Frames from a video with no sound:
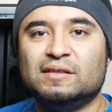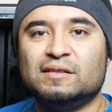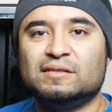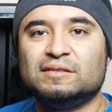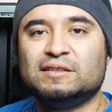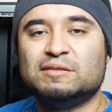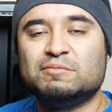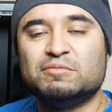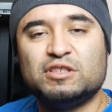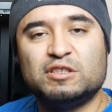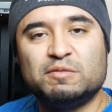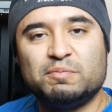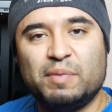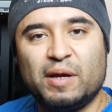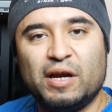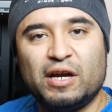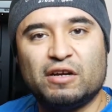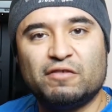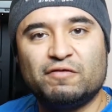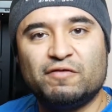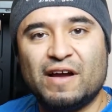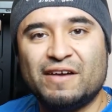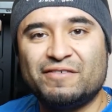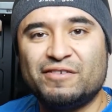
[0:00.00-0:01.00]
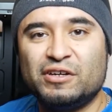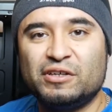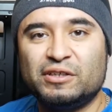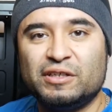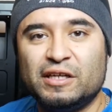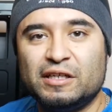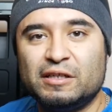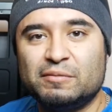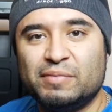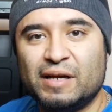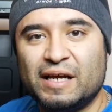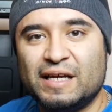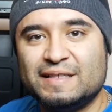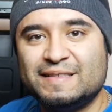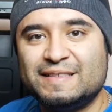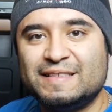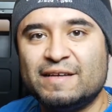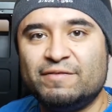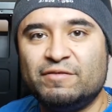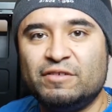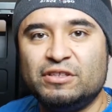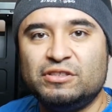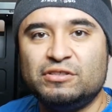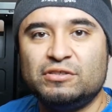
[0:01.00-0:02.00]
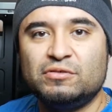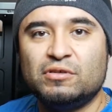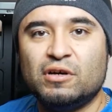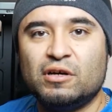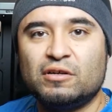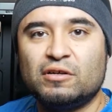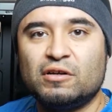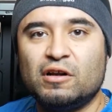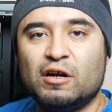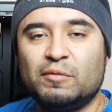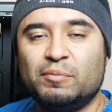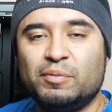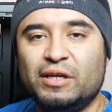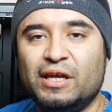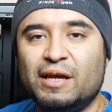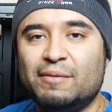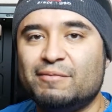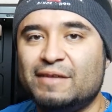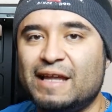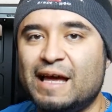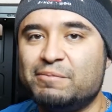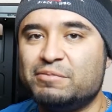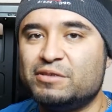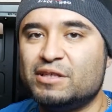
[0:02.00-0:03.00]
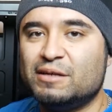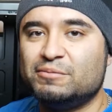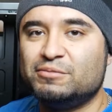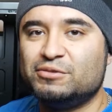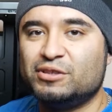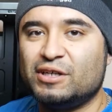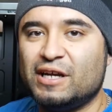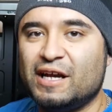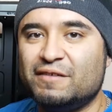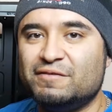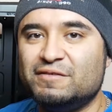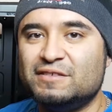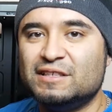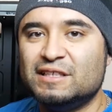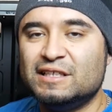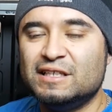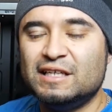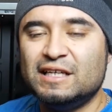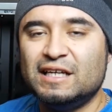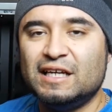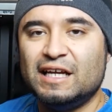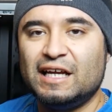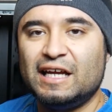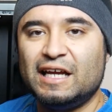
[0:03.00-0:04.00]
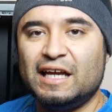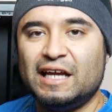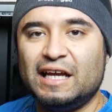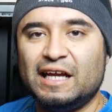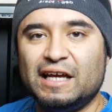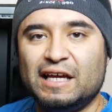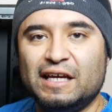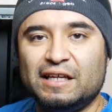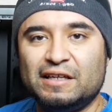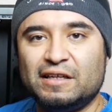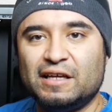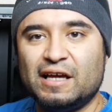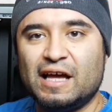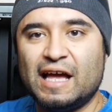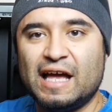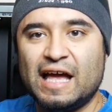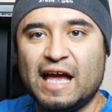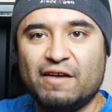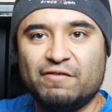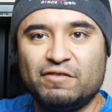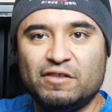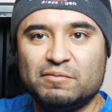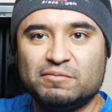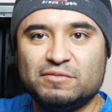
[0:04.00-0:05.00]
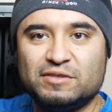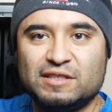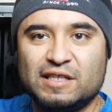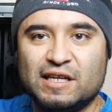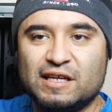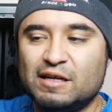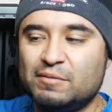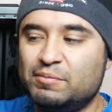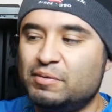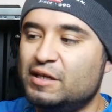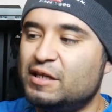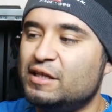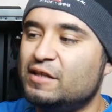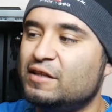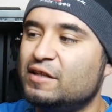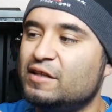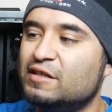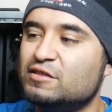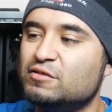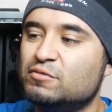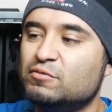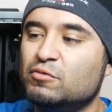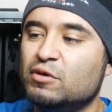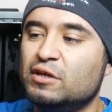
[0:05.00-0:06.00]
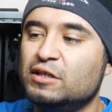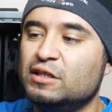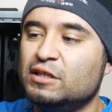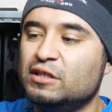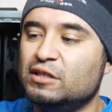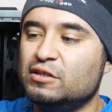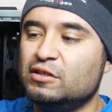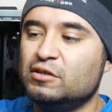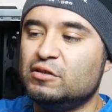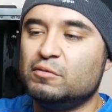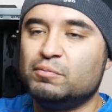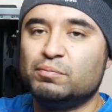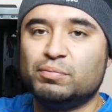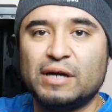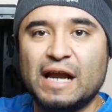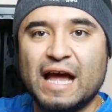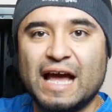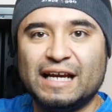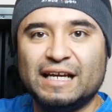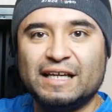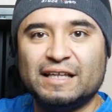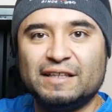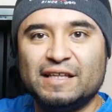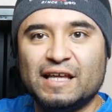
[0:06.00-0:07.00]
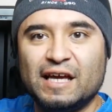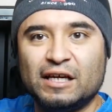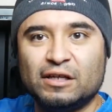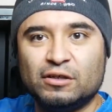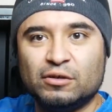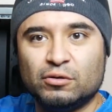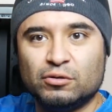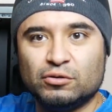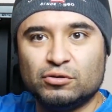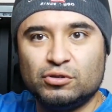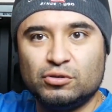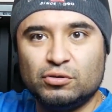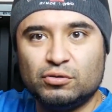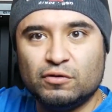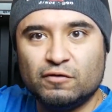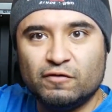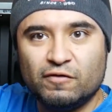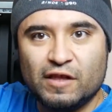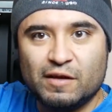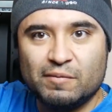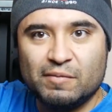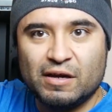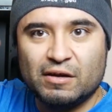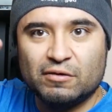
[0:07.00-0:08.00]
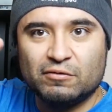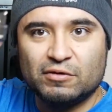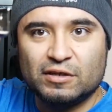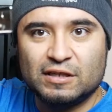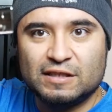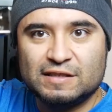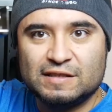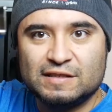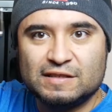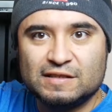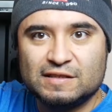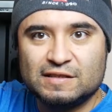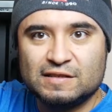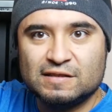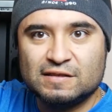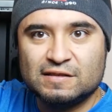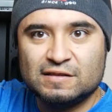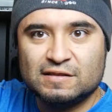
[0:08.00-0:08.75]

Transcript: some spare 500 gigabyte 7200 RPM laptop drives, and I have them set up in this one little bracket that can hold two of them at once.